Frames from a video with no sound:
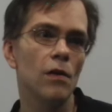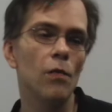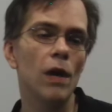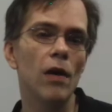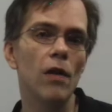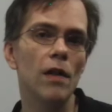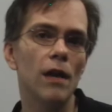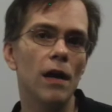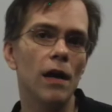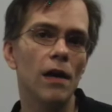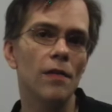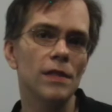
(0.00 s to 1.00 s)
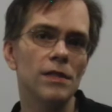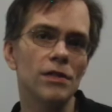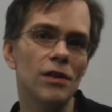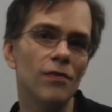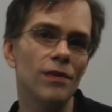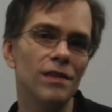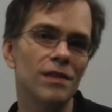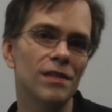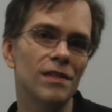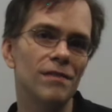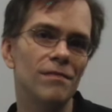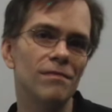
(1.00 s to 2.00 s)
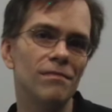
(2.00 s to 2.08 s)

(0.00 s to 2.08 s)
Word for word: Well, uh, this is always